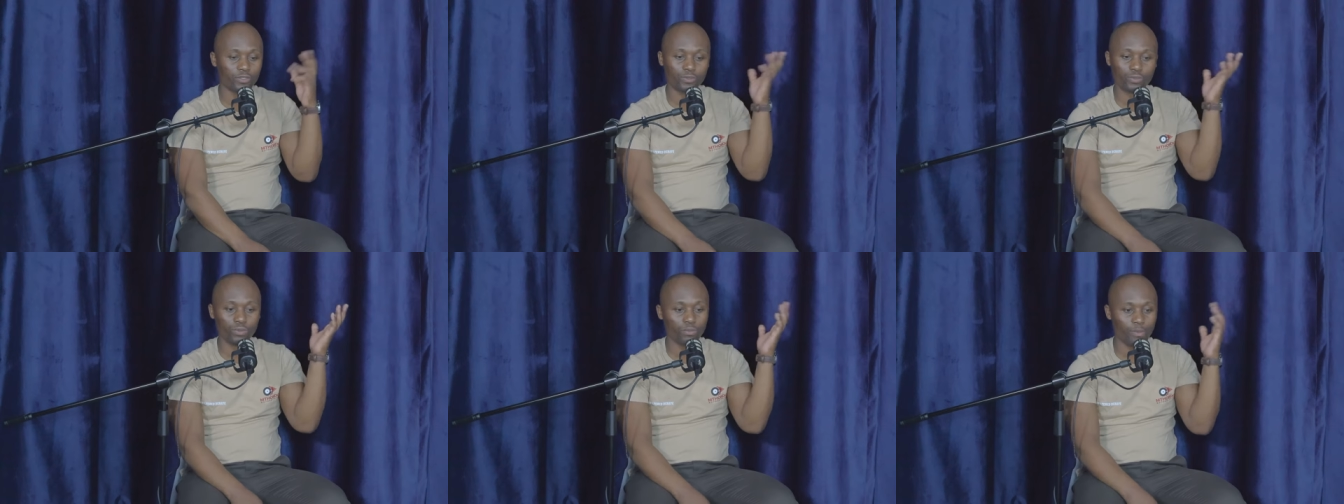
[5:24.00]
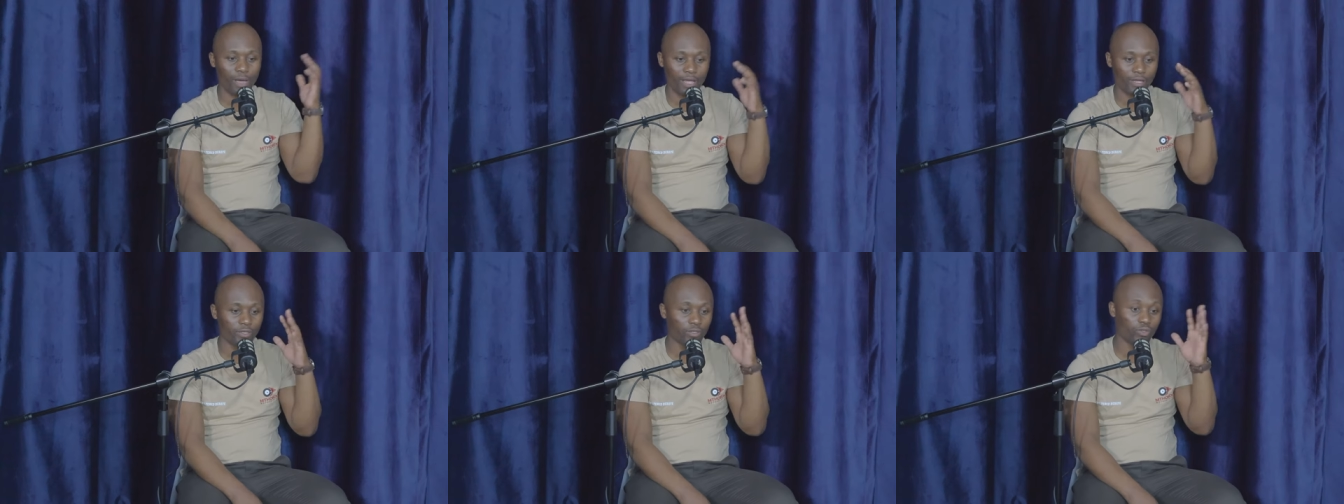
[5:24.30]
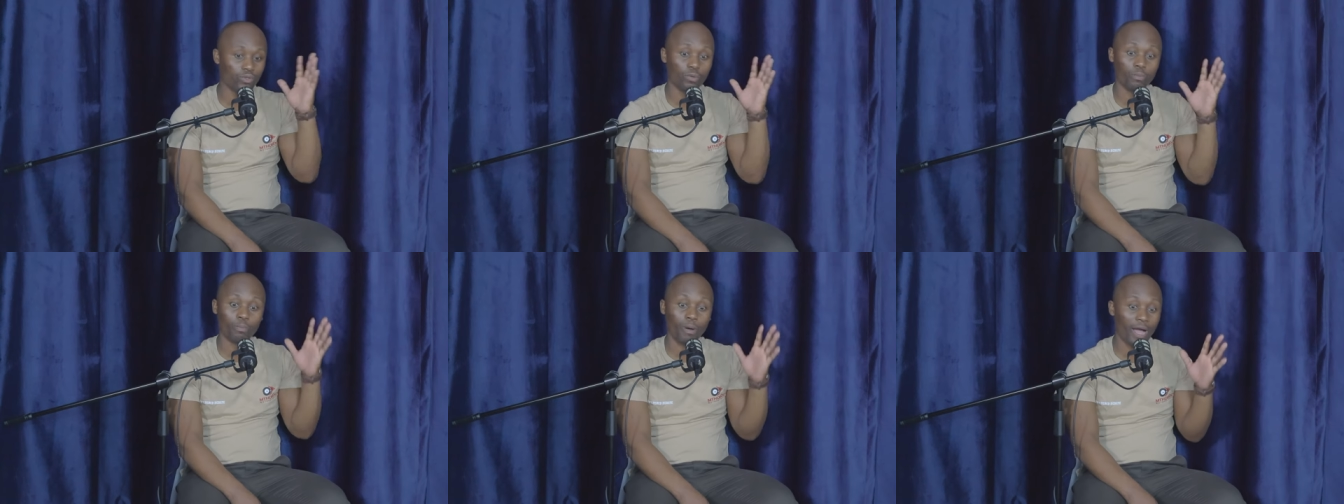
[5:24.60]
Zuma in
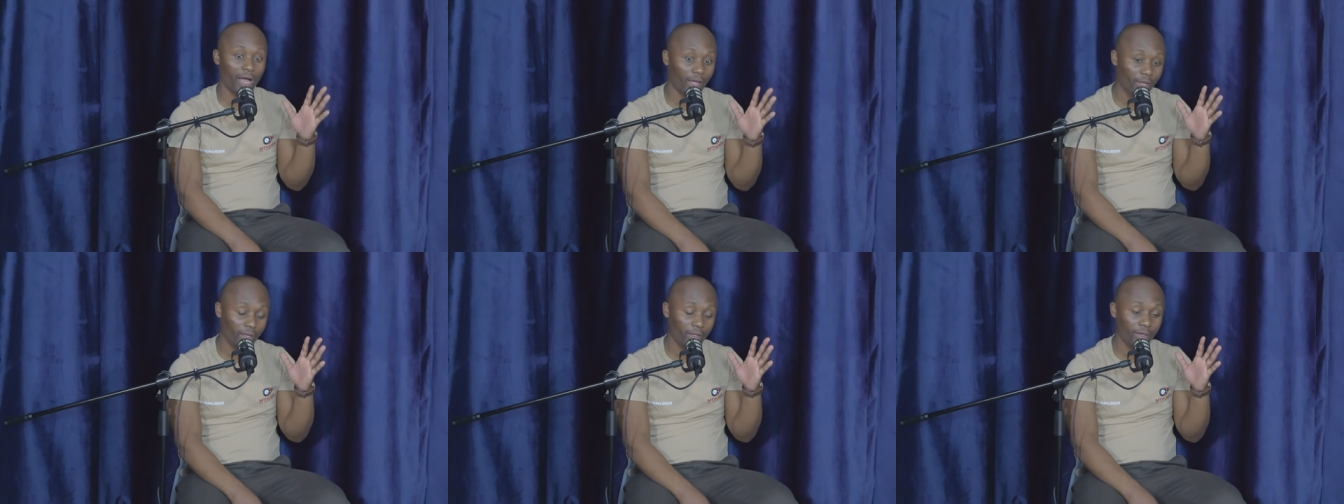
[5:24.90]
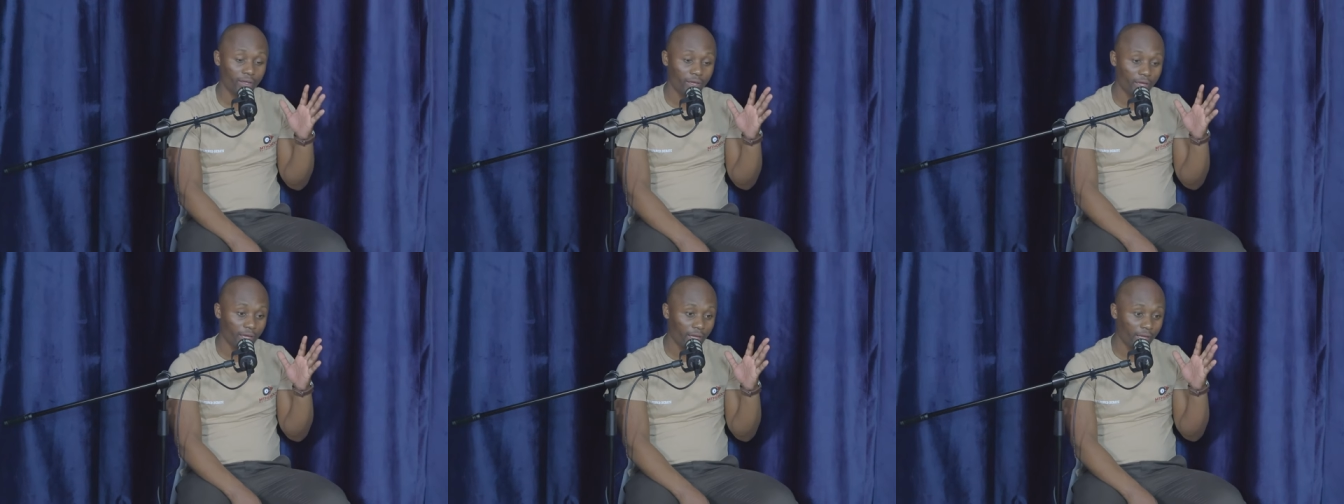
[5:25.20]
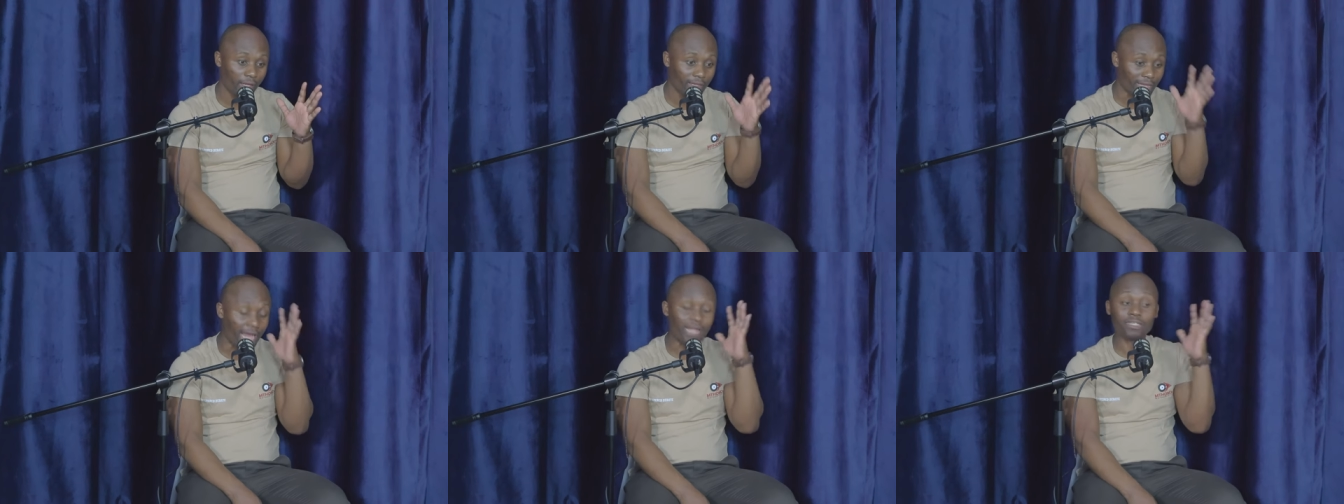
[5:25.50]
Dubai,
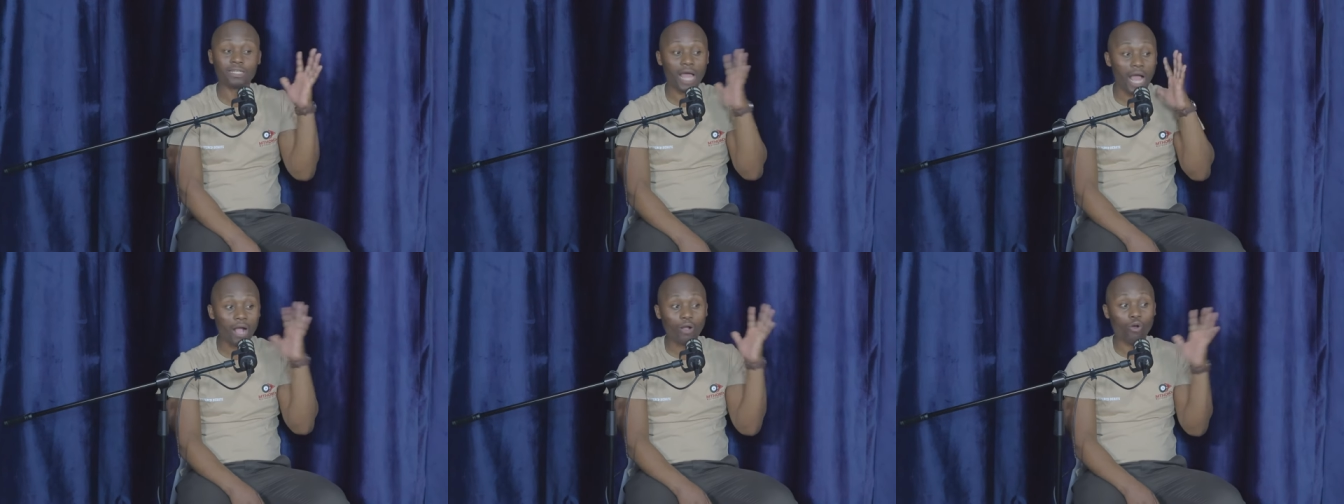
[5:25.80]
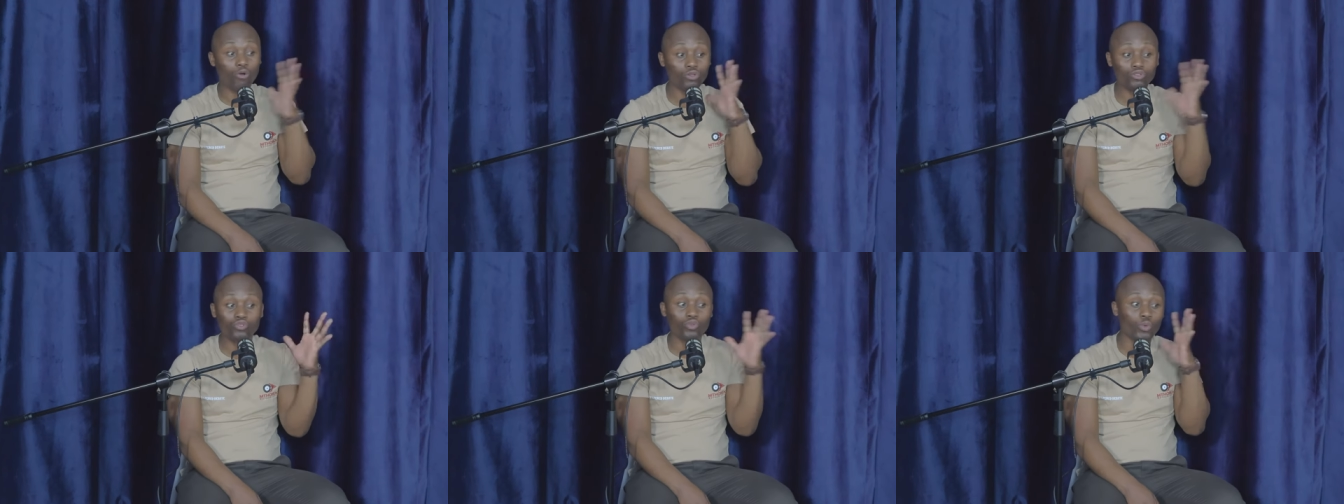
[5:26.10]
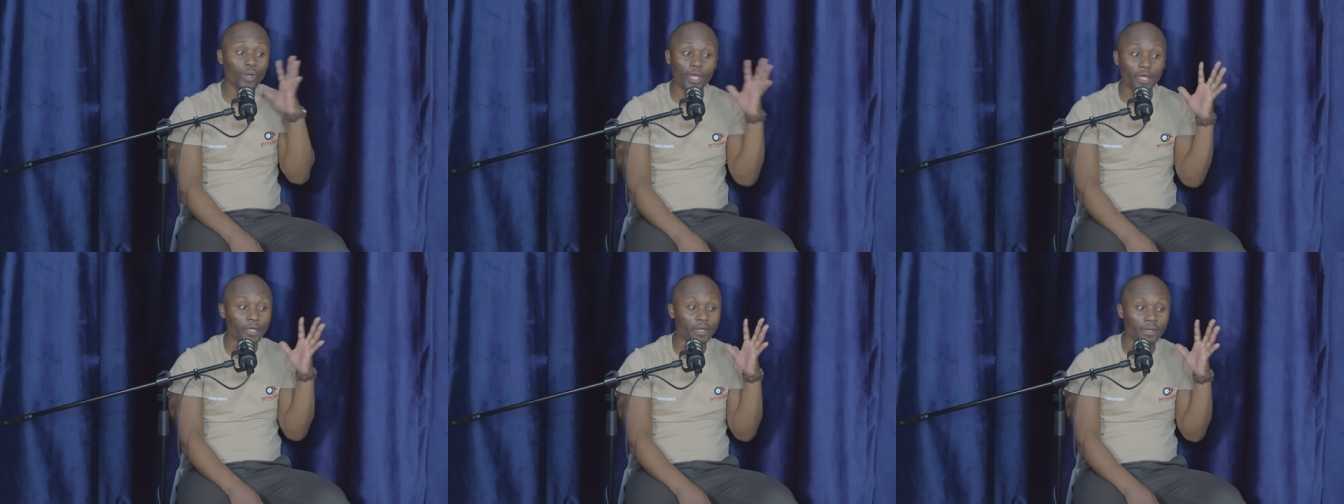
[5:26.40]
that's according
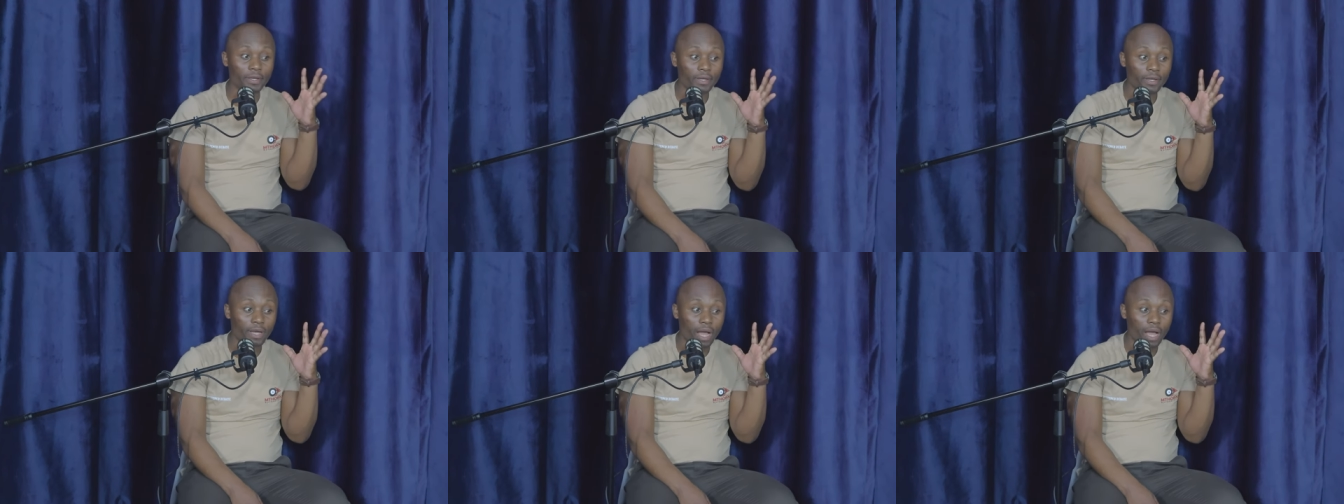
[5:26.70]
to her.